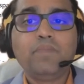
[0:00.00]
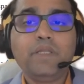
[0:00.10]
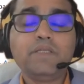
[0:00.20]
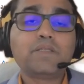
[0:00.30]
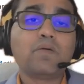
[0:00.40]

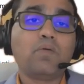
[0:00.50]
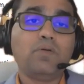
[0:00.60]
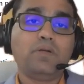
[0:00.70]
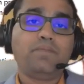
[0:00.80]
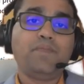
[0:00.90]
Please
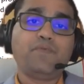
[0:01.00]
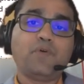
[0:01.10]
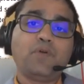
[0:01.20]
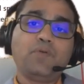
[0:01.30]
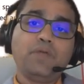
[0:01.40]
note,
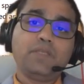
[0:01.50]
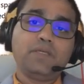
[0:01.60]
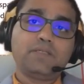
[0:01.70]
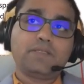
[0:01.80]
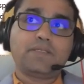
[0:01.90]
before doing
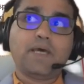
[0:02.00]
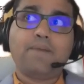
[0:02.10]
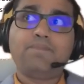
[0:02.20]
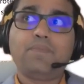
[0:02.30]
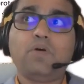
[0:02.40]
this
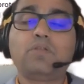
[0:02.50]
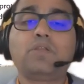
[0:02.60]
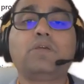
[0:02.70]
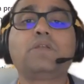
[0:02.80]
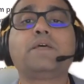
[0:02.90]
step
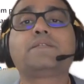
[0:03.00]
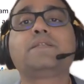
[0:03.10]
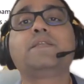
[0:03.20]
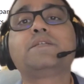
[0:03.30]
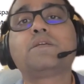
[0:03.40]
on the
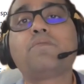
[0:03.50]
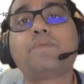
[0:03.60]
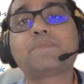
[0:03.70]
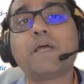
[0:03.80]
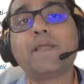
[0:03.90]
destination
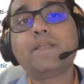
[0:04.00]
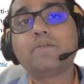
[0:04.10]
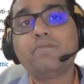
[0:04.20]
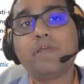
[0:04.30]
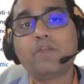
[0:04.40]

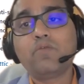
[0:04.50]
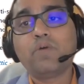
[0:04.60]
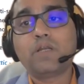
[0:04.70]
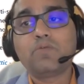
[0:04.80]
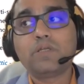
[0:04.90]
website where you
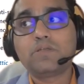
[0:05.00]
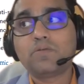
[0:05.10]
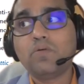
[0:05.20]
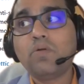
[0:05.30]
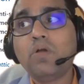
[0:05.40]
want to
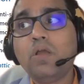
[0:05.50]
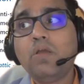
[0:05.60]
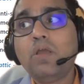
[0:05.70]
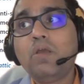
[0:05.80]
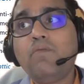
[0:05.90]
restore,
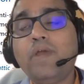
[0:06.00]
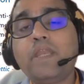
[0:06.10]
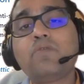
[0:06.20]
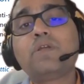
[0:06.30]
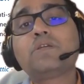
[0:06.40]

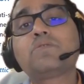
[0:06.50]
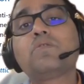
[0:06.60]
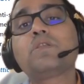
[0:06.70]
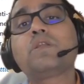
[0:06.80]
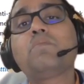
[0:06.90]
when you
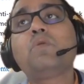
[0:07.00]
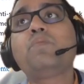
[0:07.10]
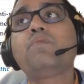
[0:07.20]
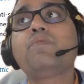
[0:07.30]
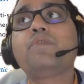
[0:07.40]
restore the
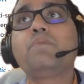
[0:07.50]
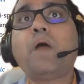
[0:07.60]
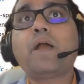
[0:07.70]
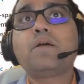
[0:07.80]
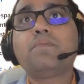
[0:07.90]
WPVivid
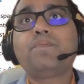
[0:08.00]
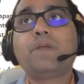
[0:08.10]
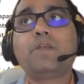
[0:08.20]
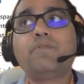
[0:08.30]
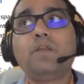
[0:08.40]
backup,
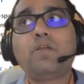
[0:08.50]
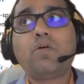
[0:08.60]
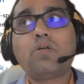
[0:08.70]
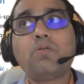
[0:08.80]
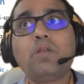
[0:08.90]
it will
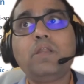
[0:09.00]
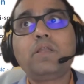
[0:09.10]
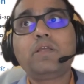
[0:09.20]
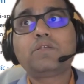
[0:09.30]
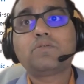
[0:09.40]
not
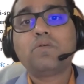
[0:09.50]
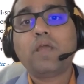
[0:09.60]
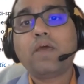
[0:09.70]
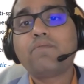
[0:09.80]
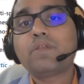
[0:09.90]
only
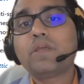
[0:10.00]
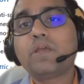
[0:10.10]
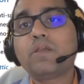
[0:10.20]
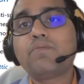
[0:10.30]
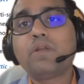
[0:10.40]
restore
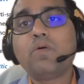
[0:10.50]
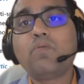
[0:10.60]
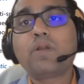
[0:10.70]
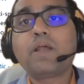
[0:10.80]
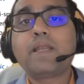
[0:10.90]
everything, it will
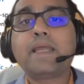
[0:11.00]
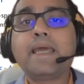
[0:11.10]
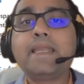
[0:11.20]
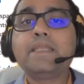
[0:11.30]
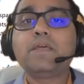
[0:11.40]
overwrite
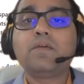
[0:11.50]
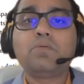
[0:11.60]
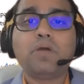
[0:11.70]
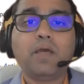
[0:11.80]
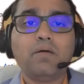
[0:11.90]
anything
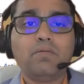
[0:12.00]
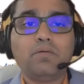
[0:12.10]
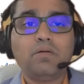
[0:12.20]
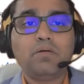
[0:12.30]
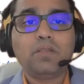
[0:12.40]
you have
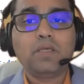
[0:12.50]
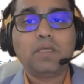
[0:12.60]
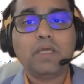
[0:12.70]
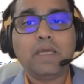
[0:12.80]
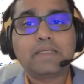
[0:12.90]
on
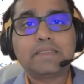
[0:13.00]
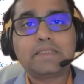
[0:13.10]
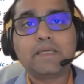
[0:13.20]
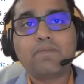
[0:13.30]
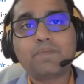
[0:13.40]
the
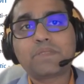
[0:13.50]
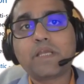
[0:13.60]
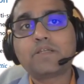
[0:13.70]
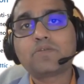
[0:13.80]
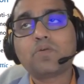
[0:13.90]
existing website.